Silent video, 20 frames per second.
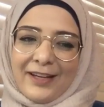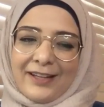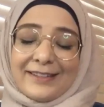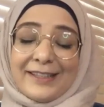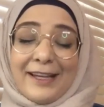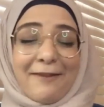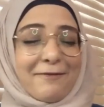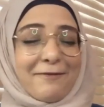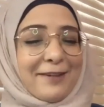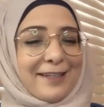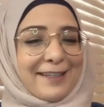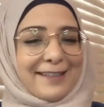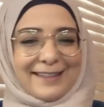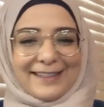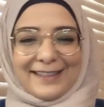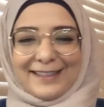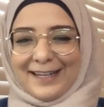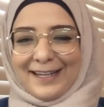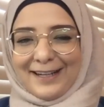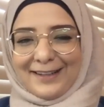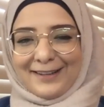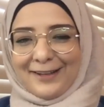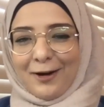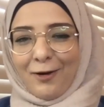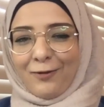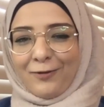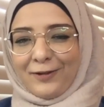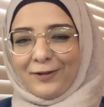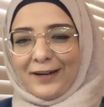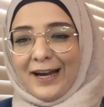Definitely not the
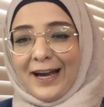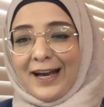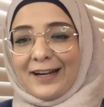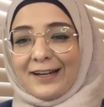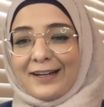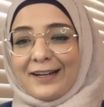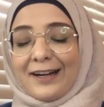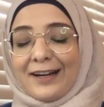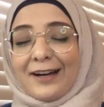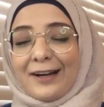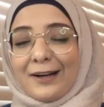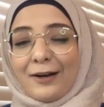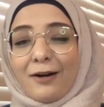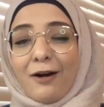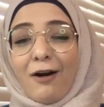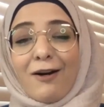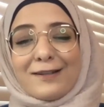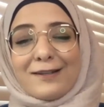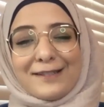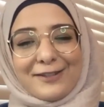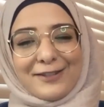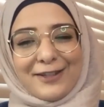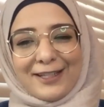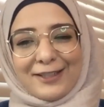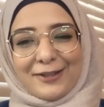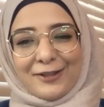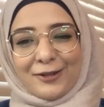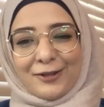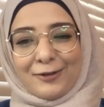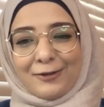overhead cost
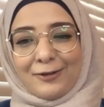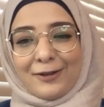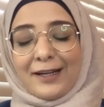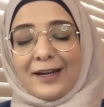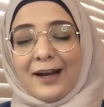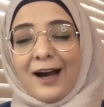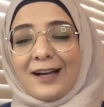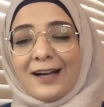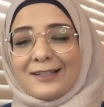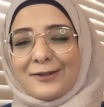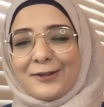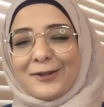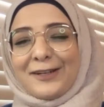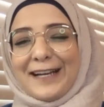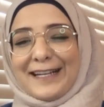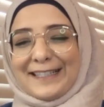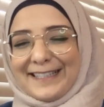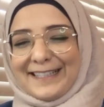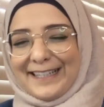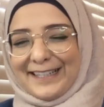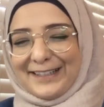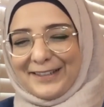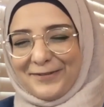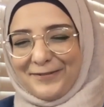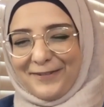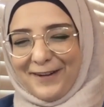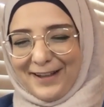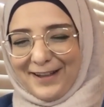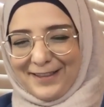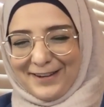ratio in isolation
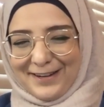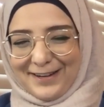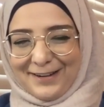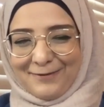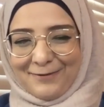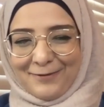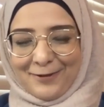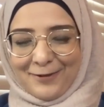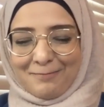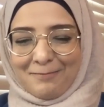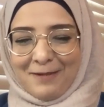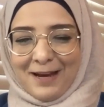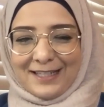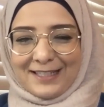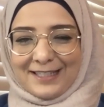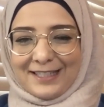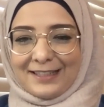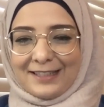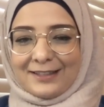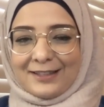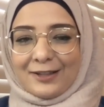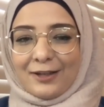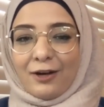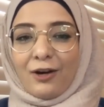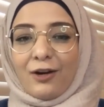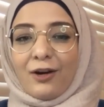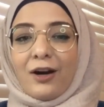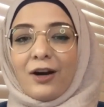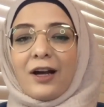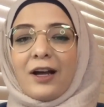of other information.
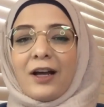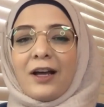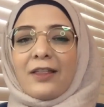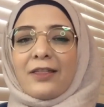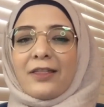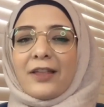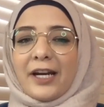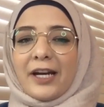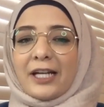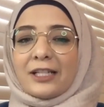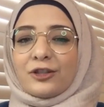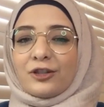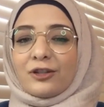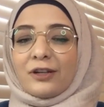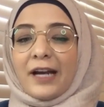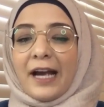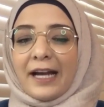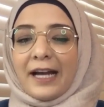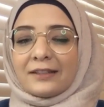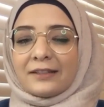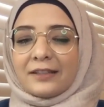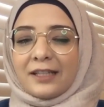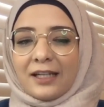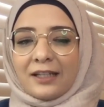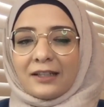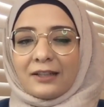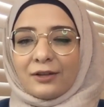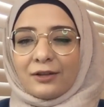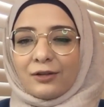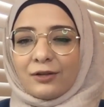So the ratio can tell
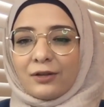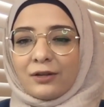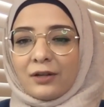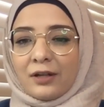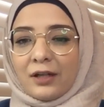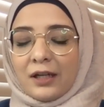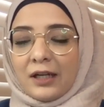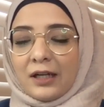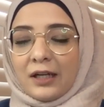you